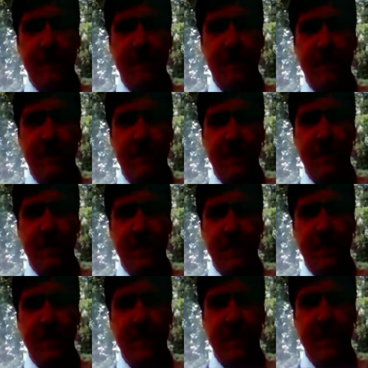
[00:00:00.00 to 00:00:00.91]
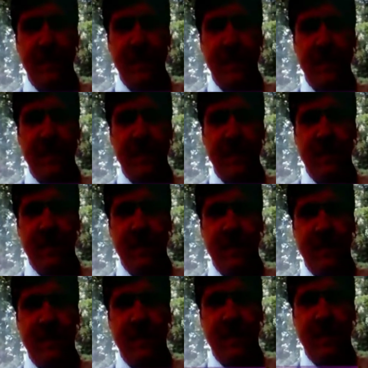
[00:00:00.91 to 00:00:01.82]
work with
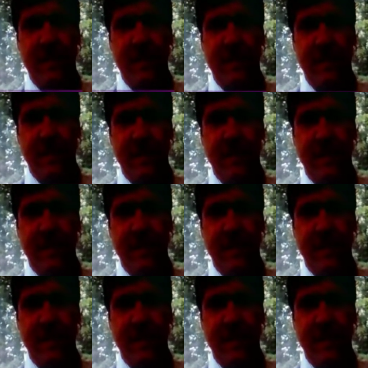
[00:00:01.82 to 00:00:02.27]
Sue Thomas,